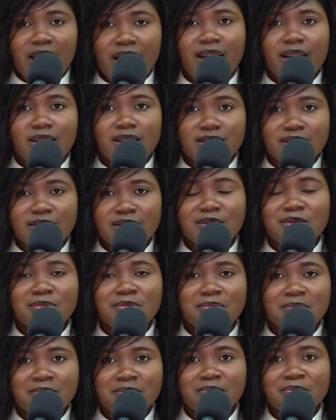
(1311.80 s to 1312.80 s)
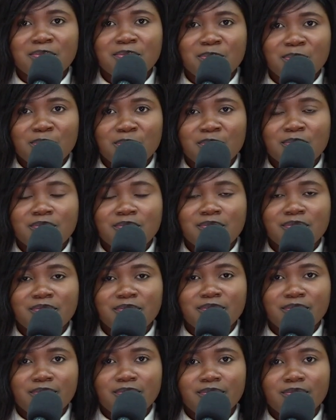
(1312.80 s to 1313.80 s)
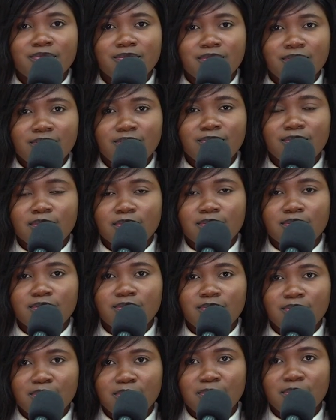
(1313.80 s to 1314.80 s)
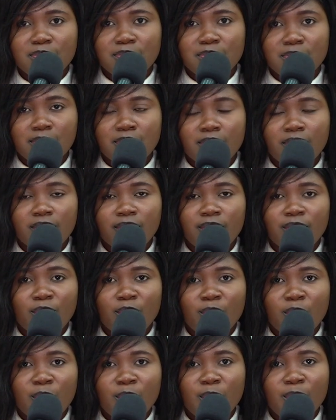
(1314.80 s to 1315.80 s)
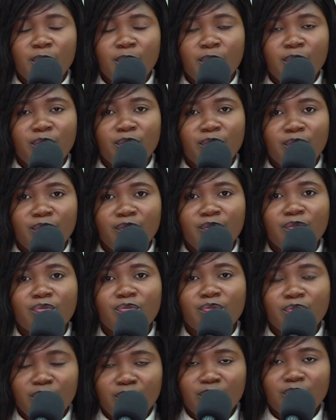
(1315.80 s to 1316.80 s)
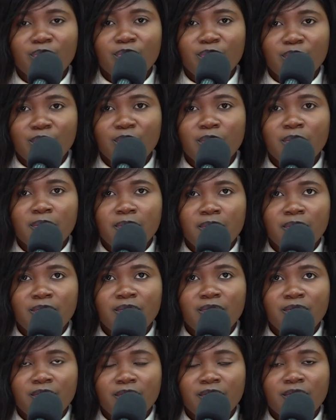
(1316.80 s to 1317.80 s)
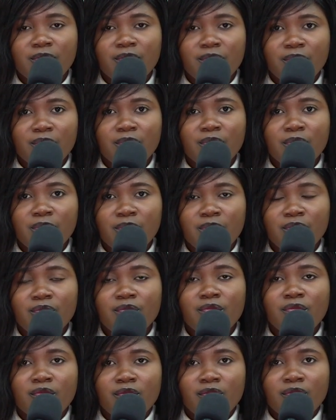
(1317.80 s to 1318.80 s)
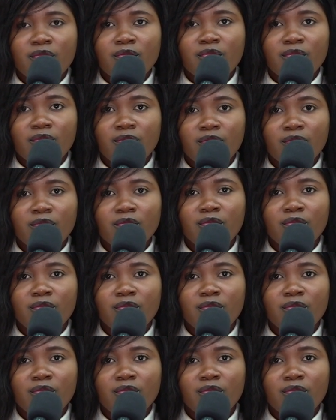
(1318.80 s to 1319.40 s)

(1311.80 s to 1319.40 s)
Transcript: Even in churches, in your nuclear family, in the estate where you live, there are politics.